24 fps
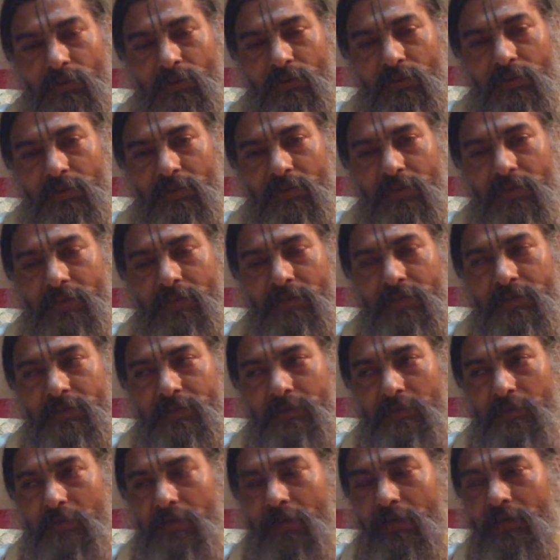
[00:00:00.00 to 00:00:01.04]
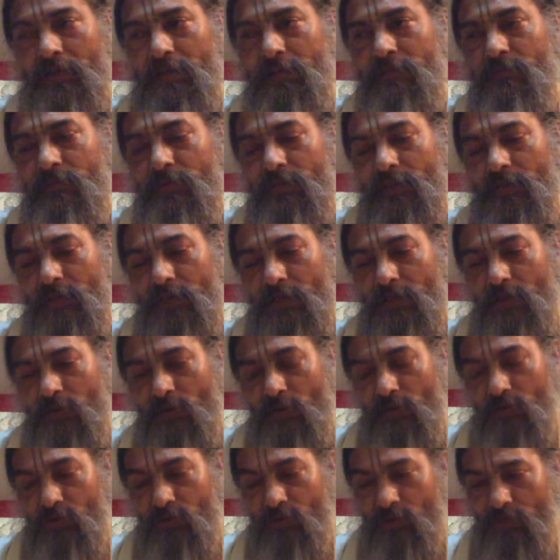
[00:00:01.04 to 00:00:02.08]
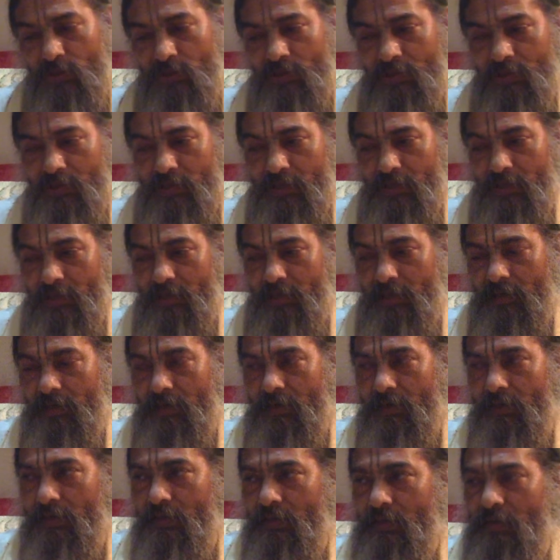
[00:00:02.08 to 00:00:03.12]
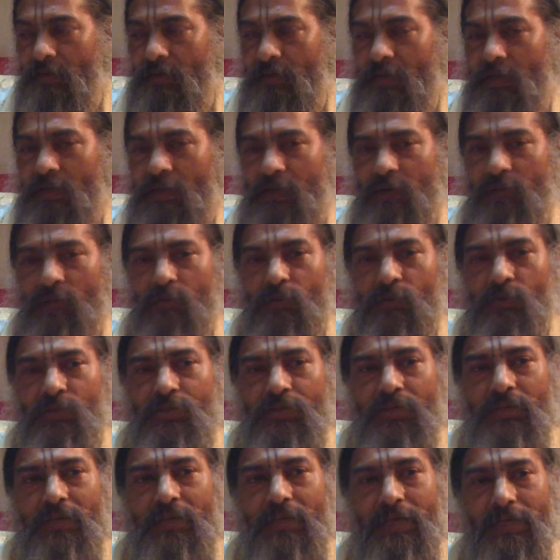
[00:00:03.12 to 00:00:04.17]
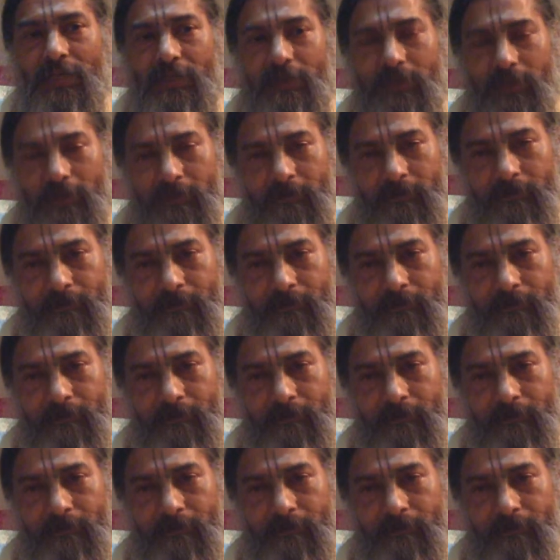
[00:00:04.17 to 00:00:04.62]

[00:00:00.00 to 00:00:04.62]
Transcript: he says similarly we can also understand about Sankirtan.